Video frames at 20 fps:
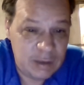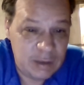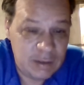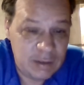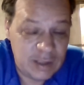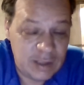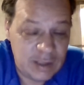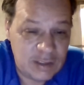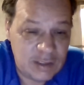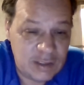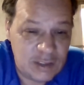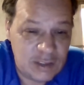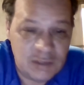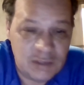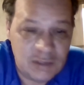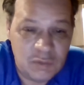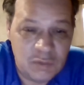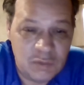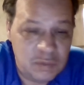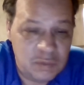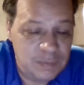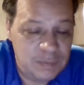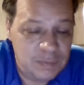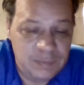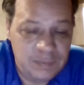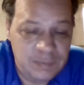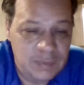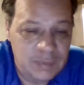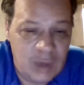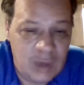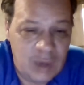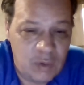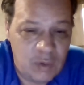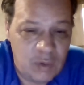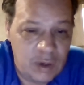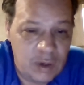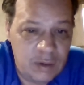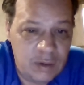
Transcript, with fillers: That's just not right.